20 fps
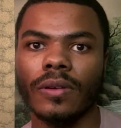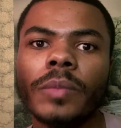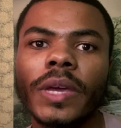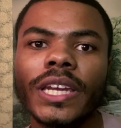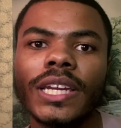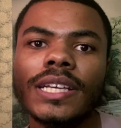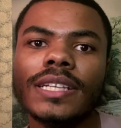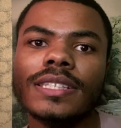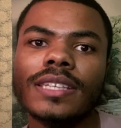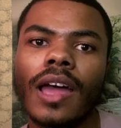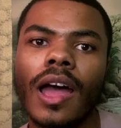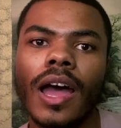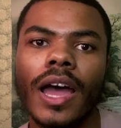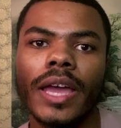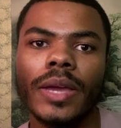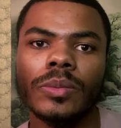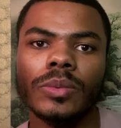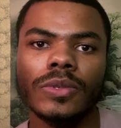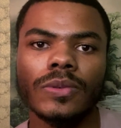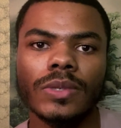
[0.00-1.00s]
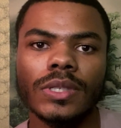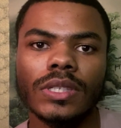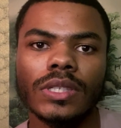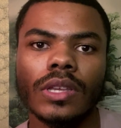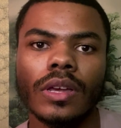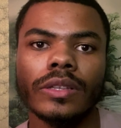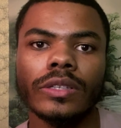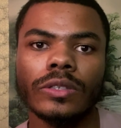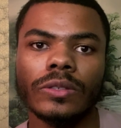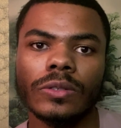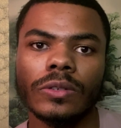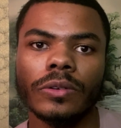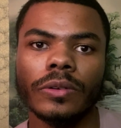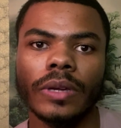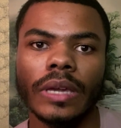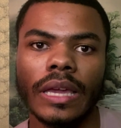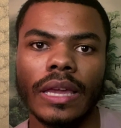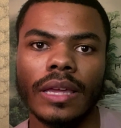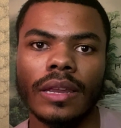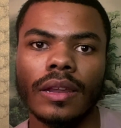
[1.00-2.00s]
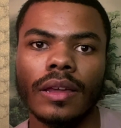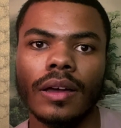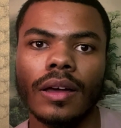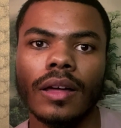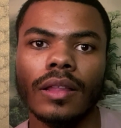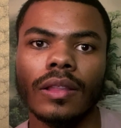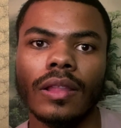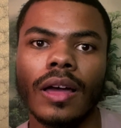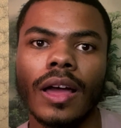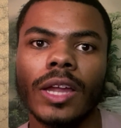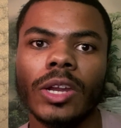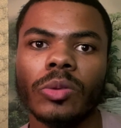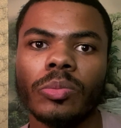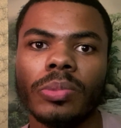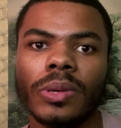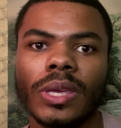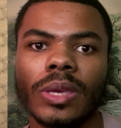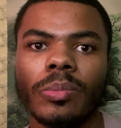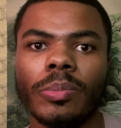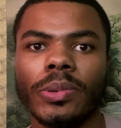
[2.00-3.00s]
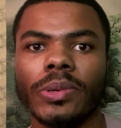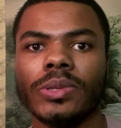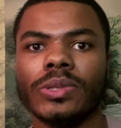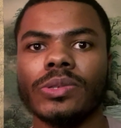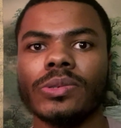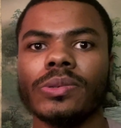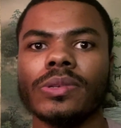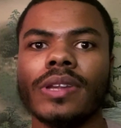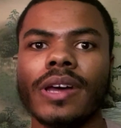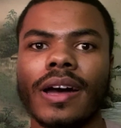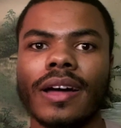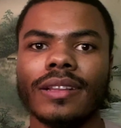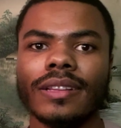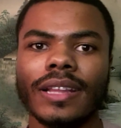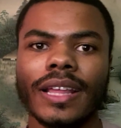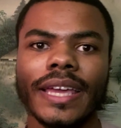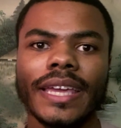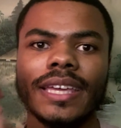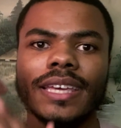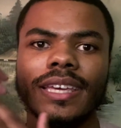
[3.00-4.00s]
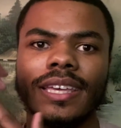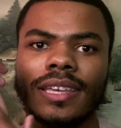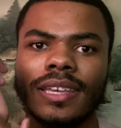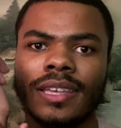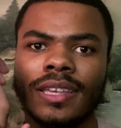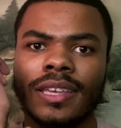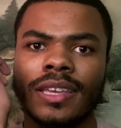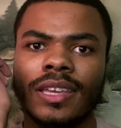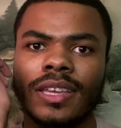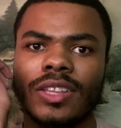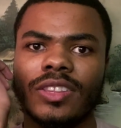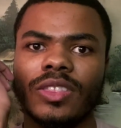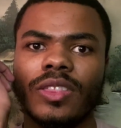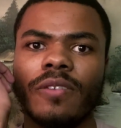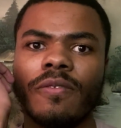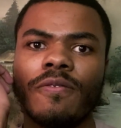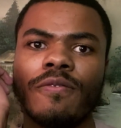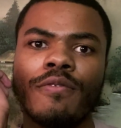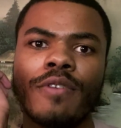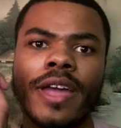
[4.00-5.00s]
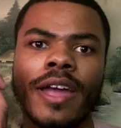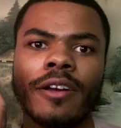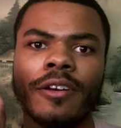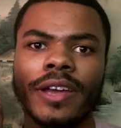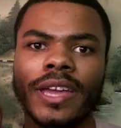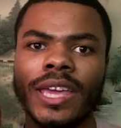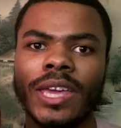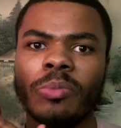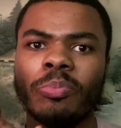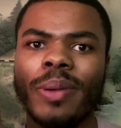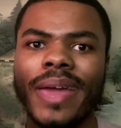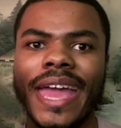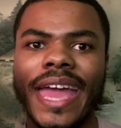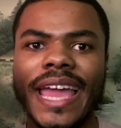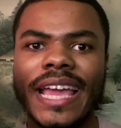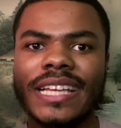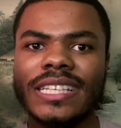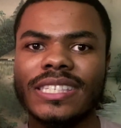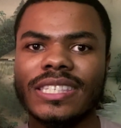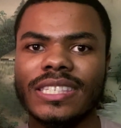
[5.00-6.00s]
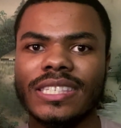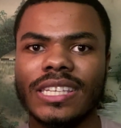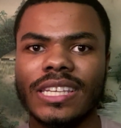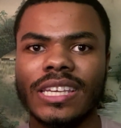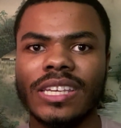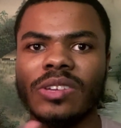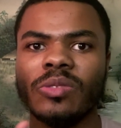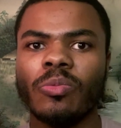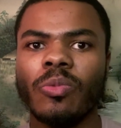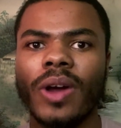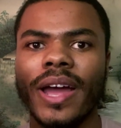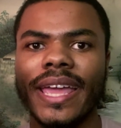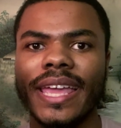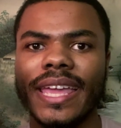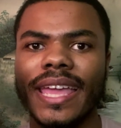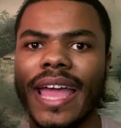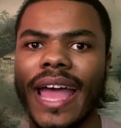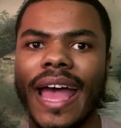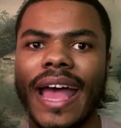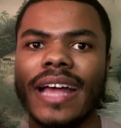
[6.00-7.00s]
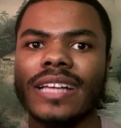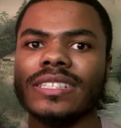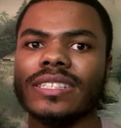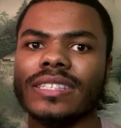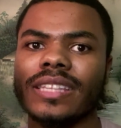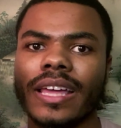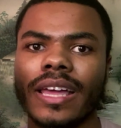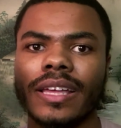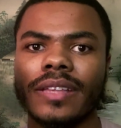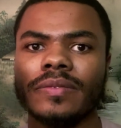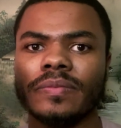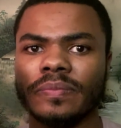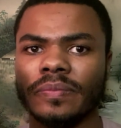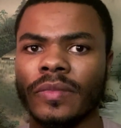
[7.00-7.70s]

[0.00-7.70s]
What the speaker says: Many times with sunscreen, a lot of people do not like the very pasty white cast that